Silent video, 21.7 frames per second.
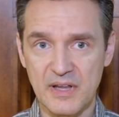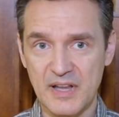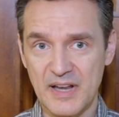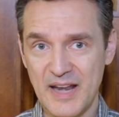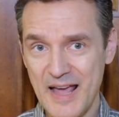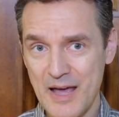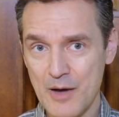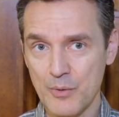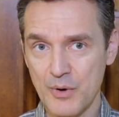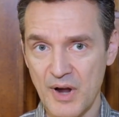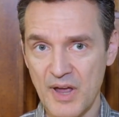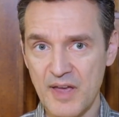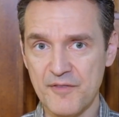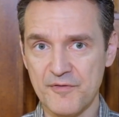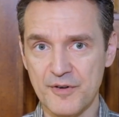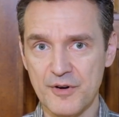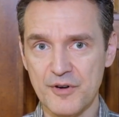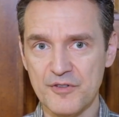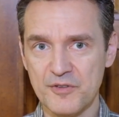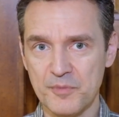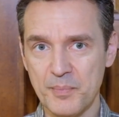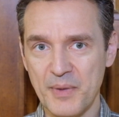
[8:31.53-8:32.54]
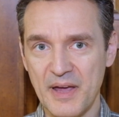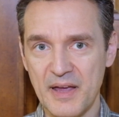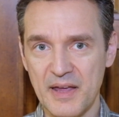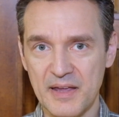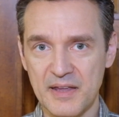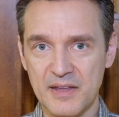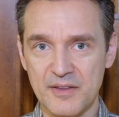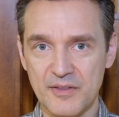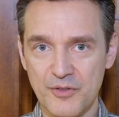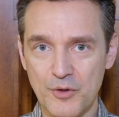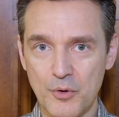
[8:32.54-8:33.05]
in our efforts
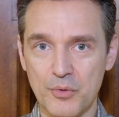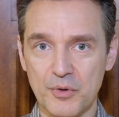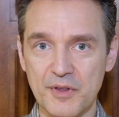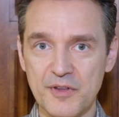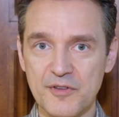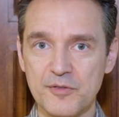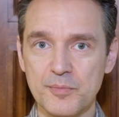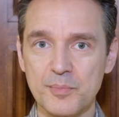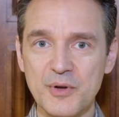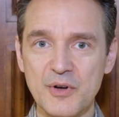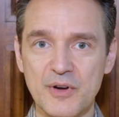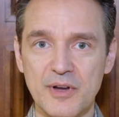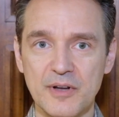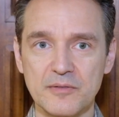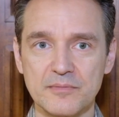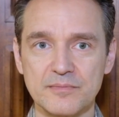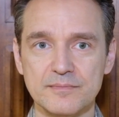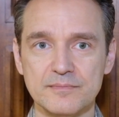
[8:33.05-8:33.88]
by the Holy Spirit.